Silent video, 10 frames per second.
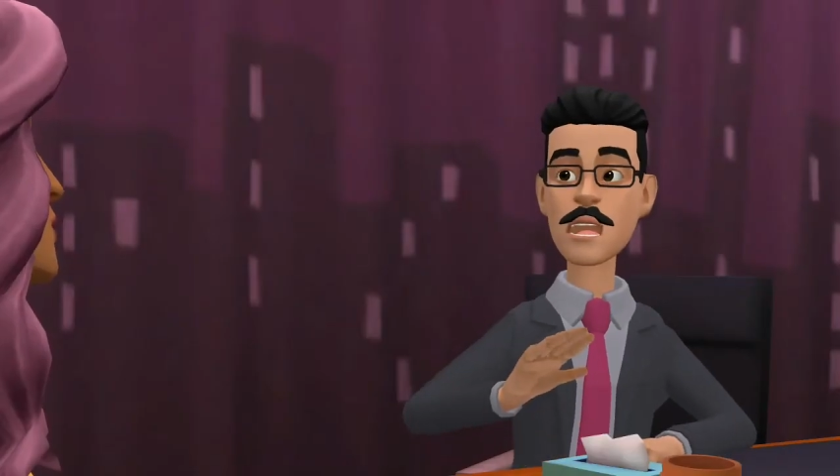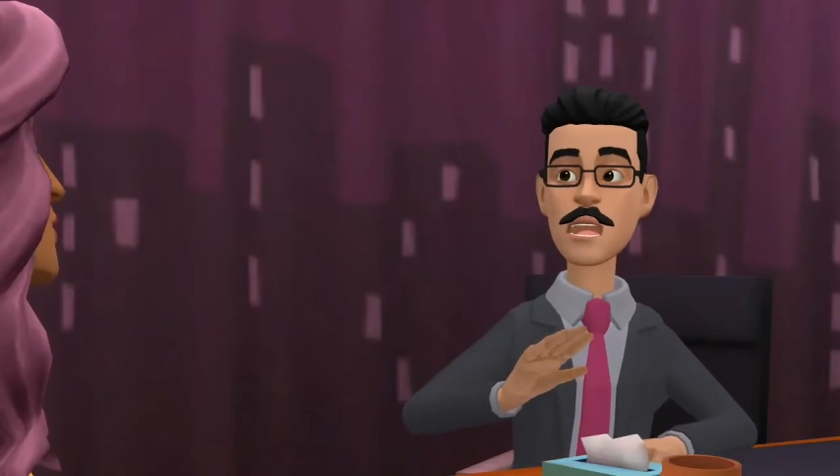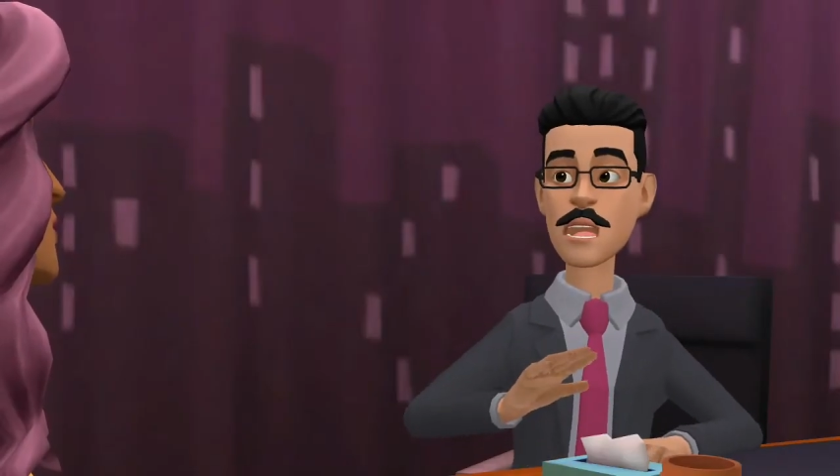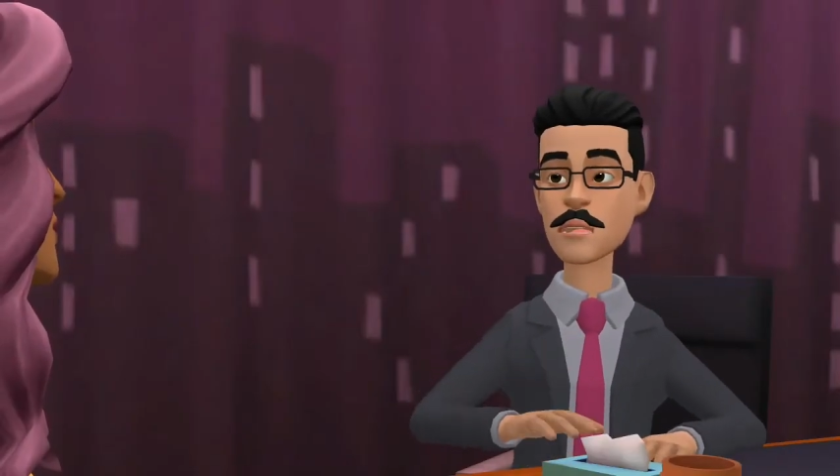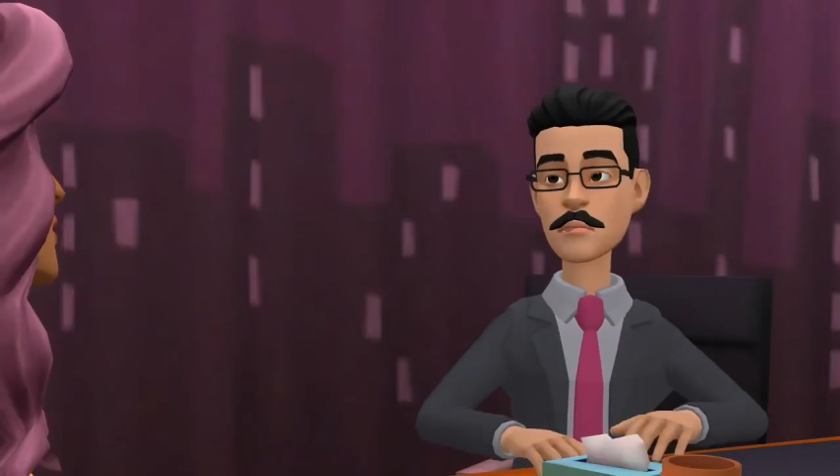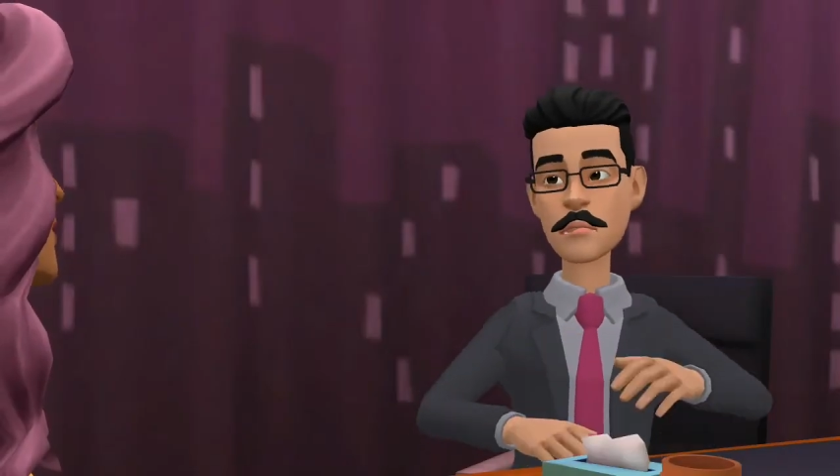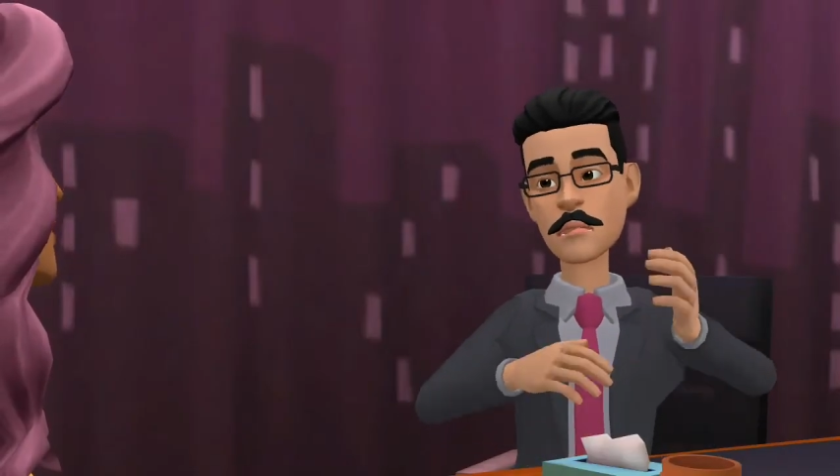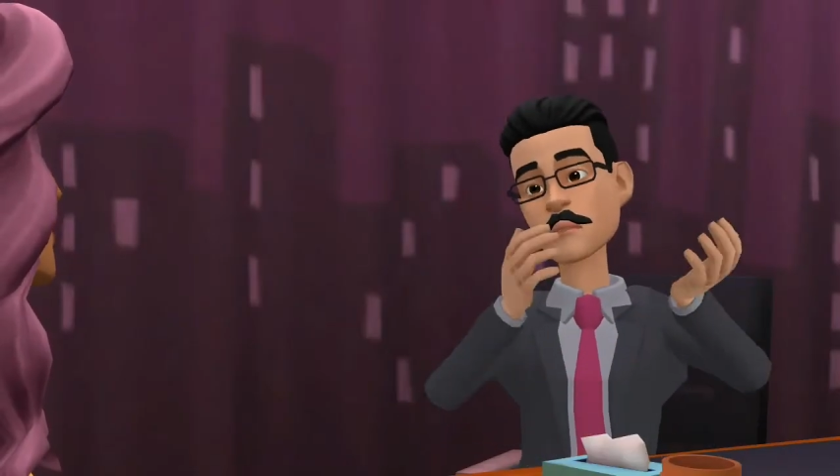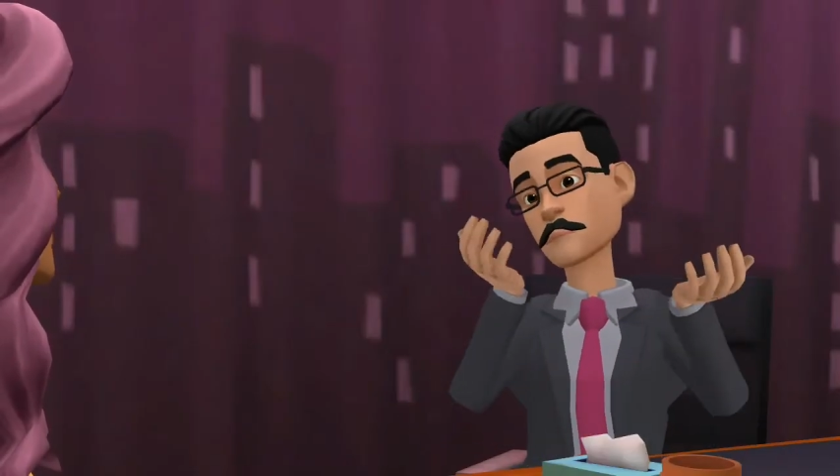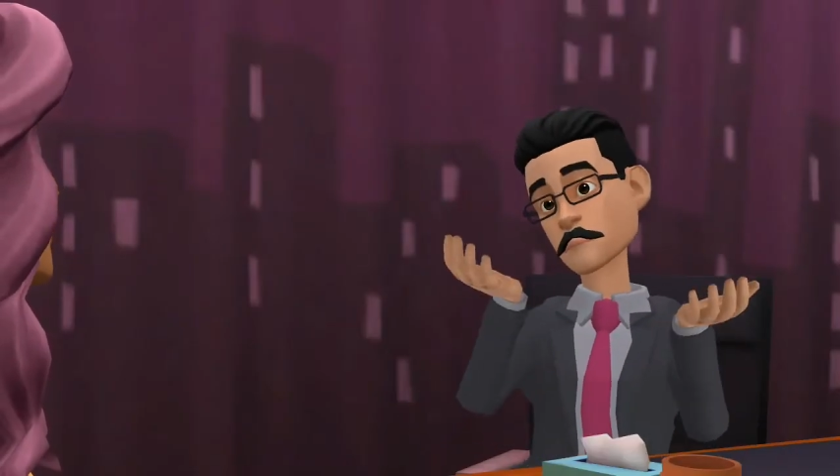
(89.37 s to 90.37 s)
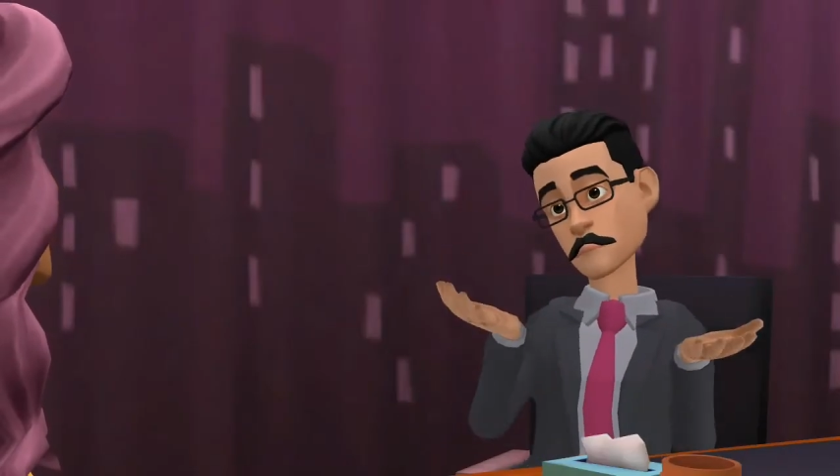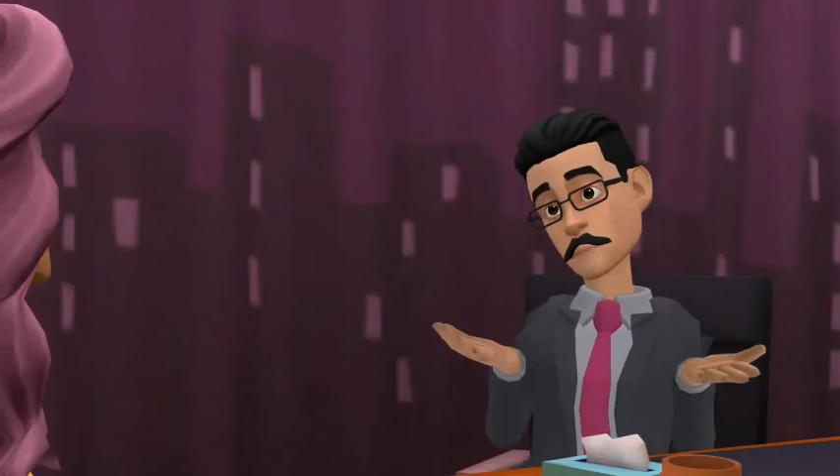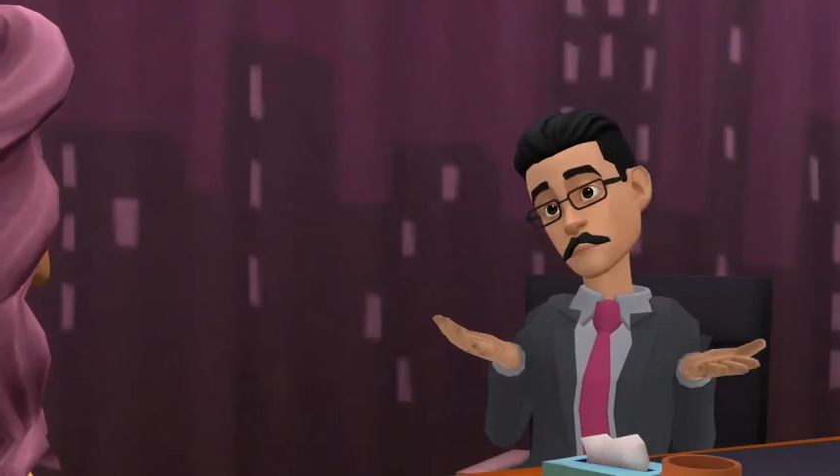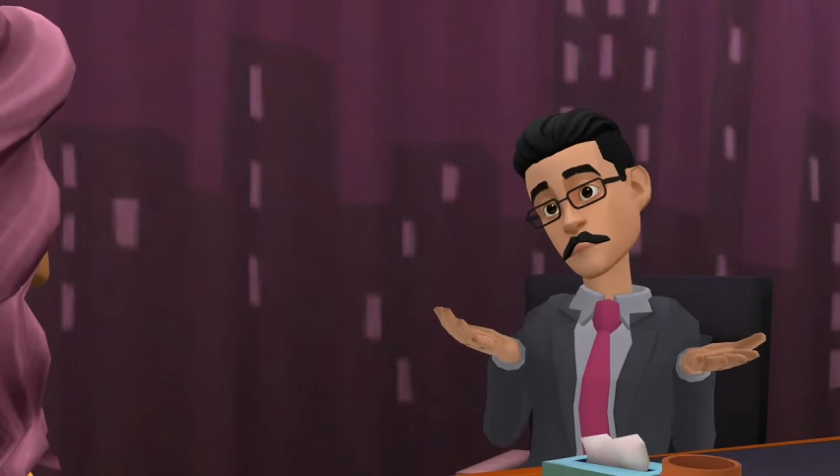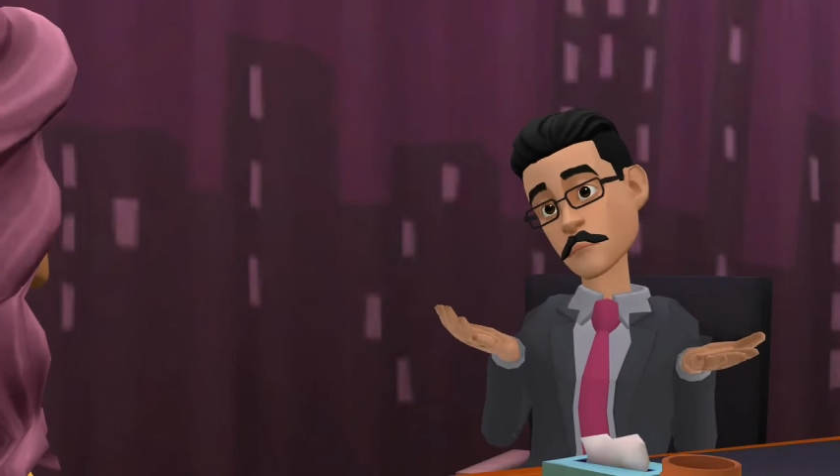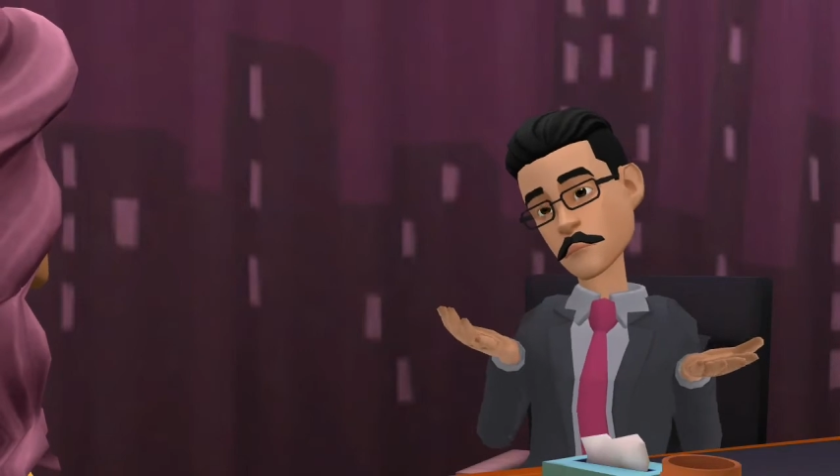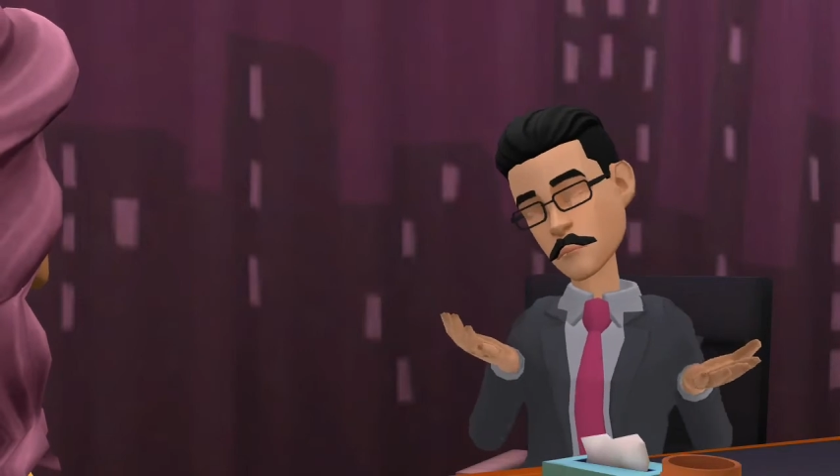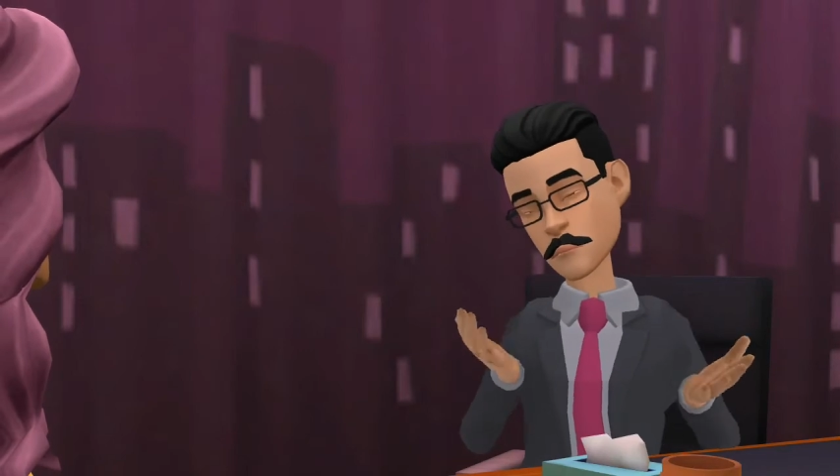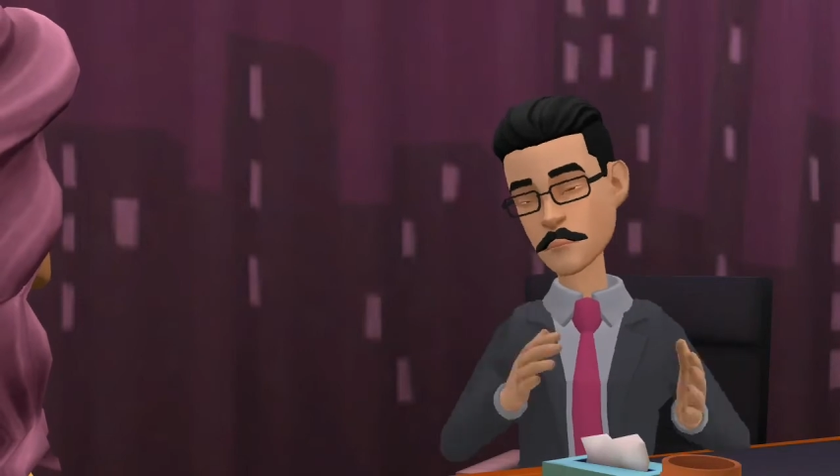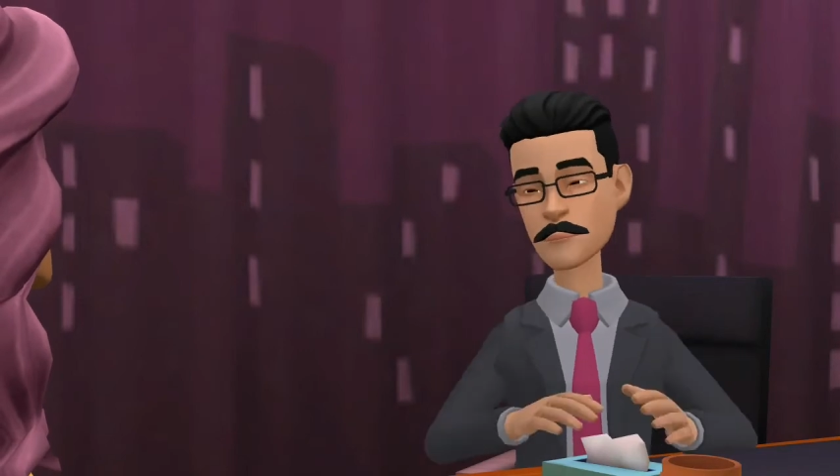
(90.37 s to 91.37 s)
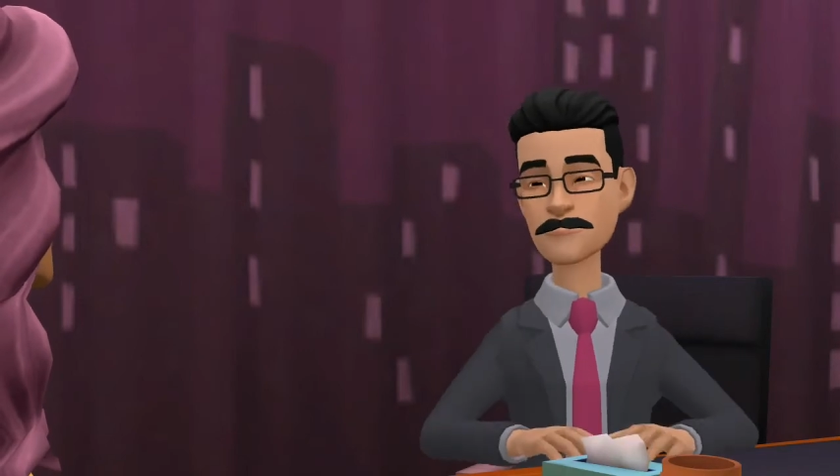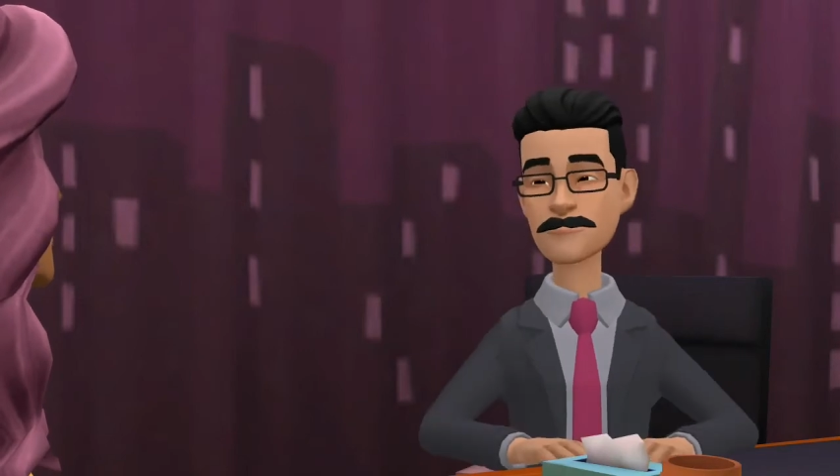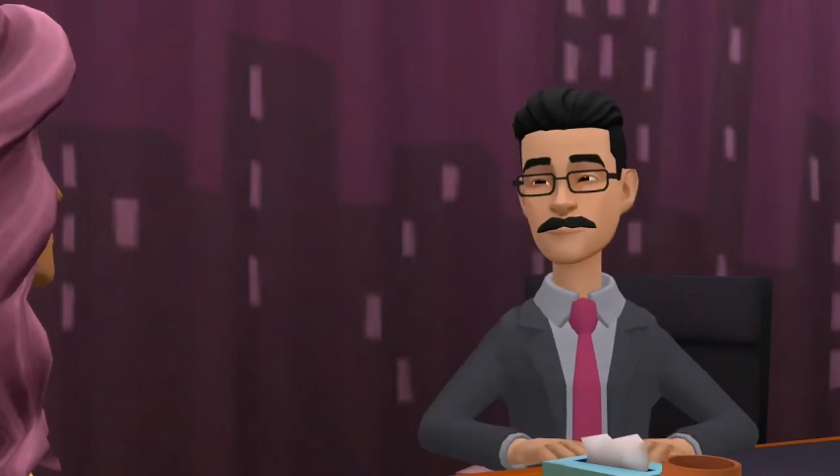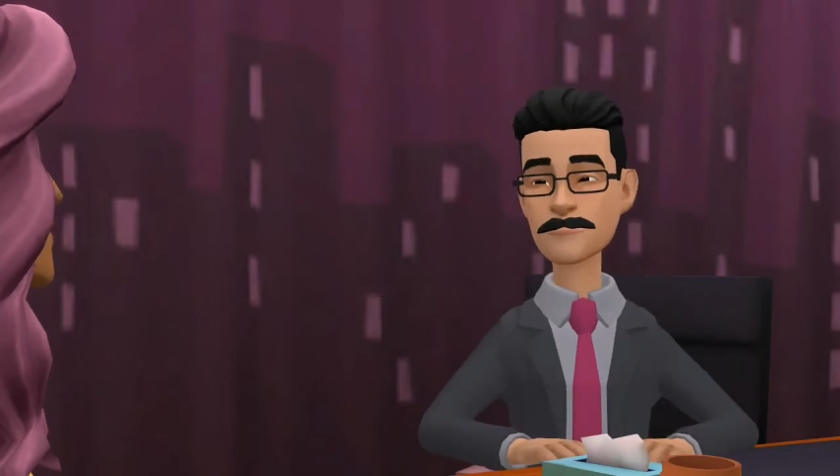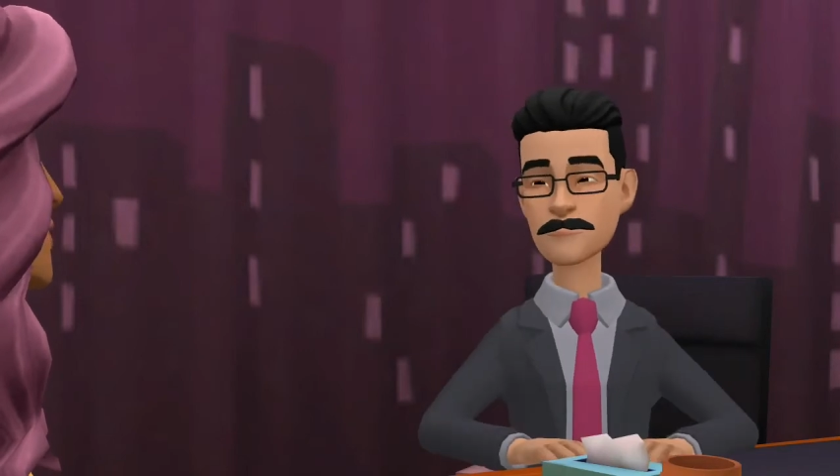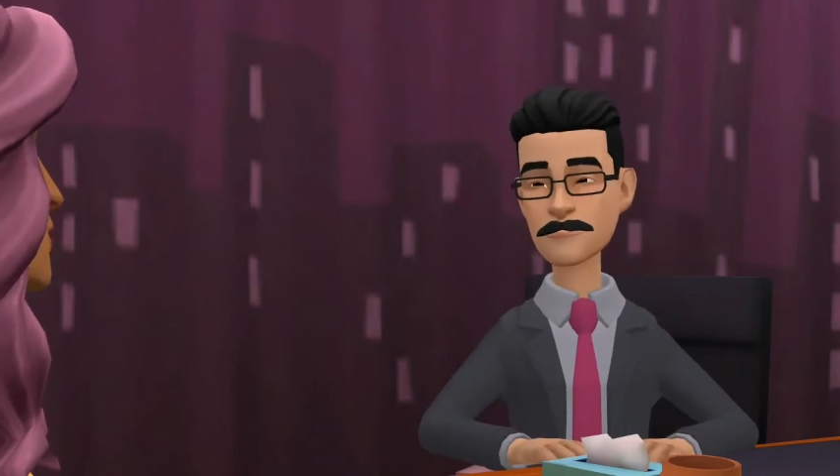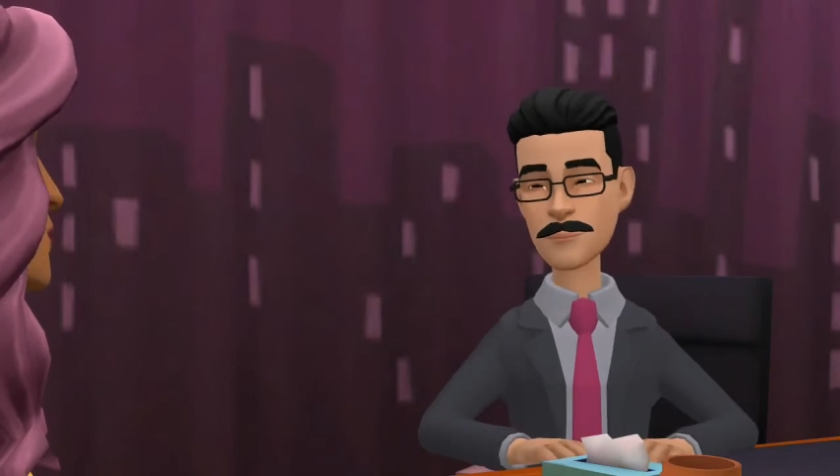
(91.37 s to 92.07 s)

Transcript: What does that mean? Is your departure